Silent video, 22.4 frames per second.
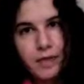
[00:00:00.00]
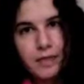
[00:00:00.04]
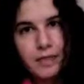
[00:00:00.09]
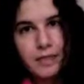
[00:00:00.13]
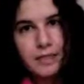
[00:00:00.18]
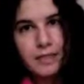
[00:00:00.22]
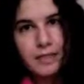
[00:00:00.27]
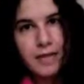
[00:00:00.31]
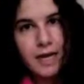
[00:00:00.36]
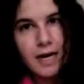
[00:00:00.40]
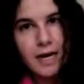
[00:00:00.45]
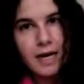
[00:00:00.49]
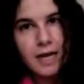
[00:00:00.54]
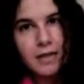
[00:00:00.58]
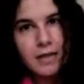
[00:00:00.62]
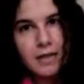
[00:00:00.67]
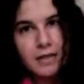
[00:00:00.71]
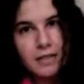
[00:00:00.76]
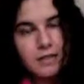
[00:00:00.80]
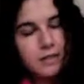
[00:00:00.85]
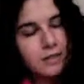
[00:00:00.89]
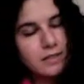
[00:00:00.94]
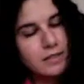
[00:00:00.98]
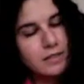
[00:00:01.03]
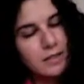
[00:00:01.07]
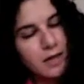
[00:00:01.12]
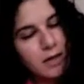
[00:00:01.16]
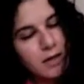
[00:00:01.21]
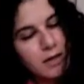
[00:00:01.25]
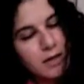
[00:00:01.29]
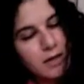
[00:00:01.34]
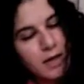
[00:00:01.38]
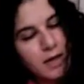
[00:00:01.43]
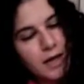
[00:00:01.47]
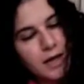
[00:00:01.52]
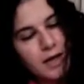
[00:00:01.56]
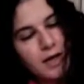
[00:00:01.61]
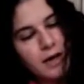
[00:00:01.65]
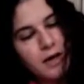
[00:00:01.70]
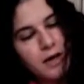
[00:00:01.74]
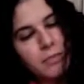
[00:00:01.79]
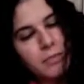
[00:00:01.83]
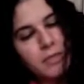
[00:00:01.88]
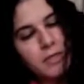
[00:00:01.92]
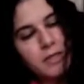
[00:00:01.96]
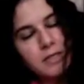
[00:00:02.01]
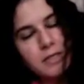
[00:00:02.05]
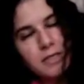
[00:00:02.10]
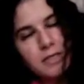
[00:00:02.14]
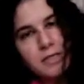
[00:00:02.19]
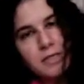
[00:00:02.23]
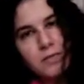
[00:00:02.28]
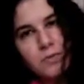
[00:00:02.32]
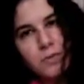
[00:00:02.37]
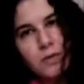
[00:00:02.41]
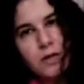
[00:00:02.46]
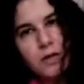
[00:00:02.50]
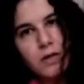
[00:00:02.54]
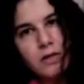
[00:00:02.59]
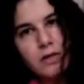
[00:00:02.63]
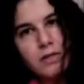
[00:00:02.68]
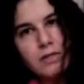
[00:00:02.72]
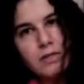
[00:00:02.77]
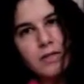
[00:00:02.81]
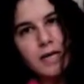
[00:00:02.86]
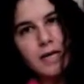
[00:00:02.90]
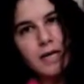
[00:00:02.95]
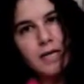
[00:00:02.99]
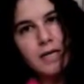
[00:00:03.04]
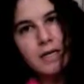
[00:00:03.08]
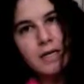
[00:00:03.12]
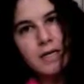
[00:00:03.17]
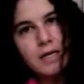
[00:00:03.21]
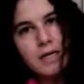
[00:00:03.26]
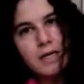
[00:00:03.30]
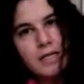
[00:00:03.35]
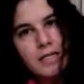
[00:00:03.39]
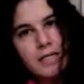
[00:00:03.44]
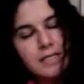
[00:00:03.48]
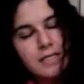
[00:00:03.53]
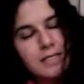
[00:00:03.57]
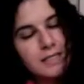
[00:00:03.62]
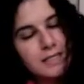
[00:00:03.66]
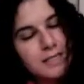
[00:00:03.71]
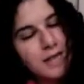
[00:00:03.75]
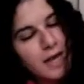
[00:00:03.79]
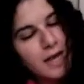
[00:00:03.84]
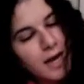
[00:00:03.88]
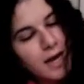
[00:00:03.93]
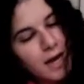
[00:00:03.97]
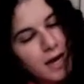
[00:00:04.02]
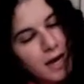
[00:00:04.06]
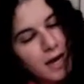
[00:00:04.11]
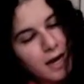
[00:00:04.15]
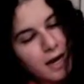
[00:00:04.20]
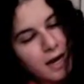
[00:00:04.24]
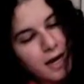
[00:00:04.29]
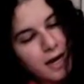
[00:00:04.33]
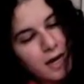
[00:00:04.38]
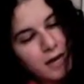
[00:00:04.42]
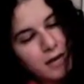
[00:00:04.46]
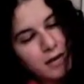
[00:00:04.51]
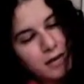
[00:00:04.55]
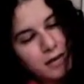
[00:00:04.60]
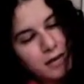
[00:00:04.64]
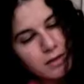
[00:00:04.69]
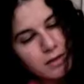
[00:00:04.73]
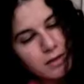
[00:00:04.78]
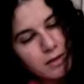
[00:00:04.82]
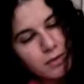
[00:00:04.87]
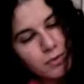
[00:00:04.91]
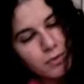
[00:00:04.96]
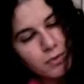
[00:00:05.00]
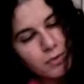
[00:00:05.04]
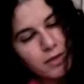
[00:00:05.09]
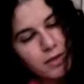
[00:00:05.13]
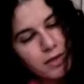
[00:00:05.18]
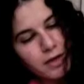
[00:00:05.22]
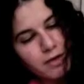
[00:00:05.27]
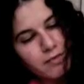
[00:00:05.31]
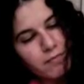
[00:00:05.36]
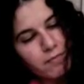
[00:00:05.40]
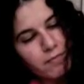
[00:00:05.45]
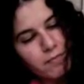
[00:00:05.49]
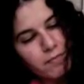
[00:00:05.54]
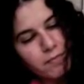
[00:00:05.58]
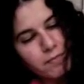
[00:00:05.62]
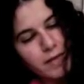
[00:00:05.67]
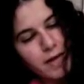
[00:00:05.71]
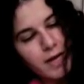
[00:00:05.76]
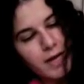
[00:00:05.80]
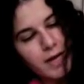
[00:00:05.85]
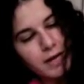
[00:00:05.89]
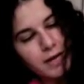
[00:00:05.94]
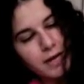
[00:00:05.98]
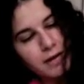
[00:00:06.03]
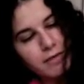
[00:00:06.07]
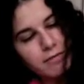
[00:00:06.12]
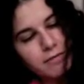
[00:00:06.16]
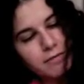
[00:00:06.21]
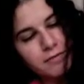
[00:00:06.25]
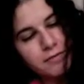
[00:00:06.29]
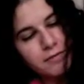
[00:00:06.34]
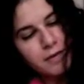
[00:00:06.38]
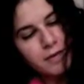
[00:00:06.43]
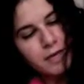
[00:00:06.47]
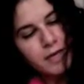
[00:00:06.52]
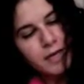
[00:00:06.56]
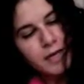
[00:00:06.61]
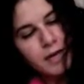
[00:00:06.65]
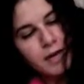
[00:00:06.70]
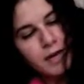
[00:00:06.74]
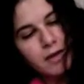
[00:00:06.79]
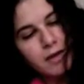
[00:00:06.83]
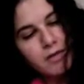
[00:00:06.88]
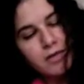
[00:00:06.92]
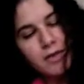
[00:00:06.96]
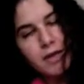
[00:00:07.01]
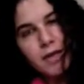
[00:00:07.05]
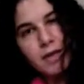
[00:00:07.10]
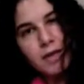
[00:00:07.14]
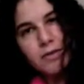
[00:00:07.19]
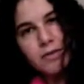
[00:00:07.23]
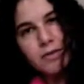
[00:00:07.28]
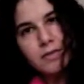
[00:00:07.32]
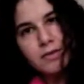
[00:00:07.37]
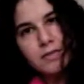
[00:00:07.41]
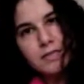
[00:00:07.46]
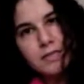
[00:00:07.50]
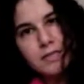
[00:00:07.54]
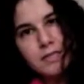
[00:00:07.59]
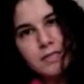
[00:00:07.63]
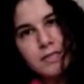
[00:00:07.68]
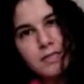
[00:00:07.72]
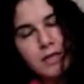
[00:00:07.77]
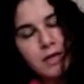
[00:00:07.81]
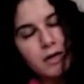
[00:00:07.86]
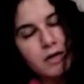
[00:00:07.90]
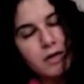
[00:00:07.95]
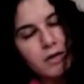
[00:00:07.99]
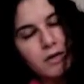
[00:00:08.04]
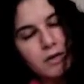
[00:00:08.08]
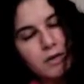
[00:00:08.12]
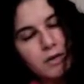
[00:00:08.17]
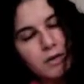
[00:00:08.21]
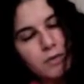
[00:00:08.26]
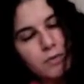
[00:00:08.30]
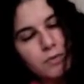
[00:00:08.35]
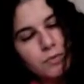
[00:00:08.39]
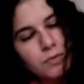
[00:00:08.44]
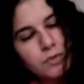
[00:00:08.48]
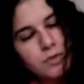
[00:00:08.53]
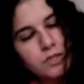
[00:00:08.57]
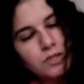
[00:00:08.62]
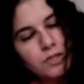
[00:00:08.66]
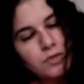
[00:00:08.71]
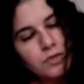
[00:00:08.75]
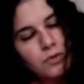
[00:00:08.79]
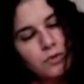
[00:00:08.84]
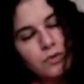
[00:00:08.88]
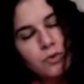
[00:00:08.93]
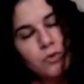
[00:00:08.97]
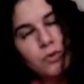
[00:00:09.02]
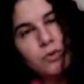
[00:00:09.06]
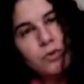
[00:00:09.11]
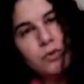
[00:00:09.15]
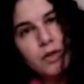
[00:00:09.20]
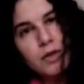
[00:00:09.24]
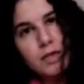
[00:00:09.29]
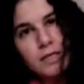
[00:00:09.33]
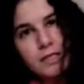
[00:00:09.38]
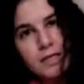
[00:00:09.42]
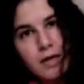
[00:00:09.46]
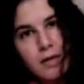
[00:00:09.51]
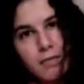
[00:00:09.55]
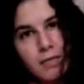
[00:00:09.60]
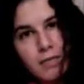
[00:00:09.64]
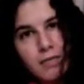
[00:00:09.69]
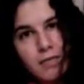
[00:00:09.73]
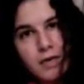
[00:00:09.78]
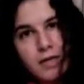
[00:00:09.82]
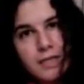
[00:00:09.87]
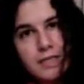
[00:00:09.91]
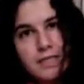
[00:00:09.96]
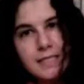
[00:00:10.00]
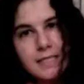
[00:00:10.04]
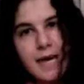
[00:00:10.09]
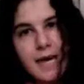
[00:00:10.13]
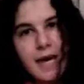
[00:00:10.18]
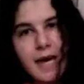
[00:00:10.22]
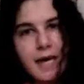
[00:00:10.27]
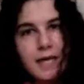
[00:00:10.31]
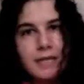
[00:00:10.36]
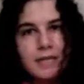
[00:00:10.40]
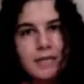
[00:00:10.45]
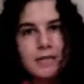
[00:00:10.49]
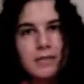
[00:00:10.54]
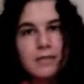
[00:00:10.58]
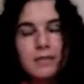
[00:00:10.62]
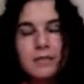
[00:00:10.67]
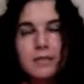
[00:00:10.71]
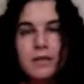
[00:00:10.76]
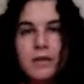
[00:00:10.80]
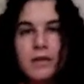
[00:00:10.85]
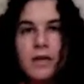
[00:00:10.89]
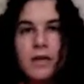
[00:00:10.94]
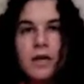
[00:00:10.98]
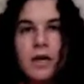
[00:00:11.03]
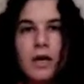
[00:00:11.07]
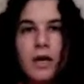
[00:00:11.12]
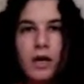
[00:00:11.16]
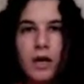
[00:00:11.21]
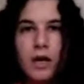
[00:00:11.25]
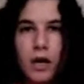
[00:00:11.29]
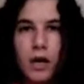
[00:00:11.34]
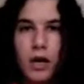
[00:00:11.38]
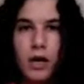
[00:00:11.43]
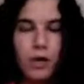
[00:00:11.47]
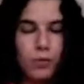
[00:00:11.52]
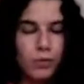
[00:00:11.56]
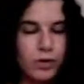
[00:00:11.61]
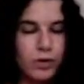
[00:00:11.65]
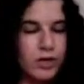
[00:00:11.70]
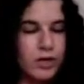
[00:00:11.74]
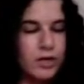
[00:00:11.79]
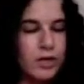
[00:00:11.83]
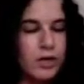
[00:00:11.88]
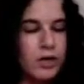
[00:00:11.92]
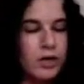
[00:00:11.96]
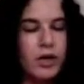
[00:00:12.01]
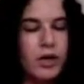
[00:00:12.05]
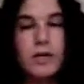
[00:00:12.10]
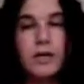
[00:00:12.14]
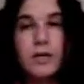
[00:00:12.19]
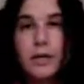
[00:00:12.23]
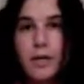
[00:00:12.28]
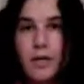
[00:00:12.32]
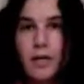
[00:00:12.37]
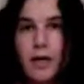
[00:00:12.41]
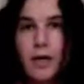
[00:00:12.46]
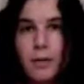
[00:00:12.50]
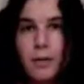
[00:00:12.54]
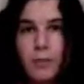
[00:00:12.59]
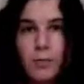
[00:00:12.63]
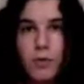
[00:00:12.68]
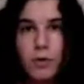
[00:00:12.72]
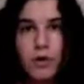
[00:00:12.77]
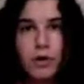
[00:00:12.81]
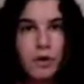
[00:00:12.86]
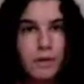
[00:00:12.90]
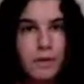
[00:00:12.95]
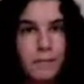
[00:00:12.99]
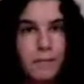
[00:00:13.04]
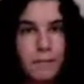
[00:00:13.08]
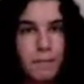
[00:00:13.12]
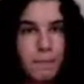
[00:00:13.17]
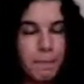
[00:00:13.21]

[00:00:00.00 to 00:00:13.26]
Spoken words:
sa, sa. In Arabic, this is what it looks like. Sa with the alif, and then sa with the sukun on top of it. Sas. We're going to learn a lot more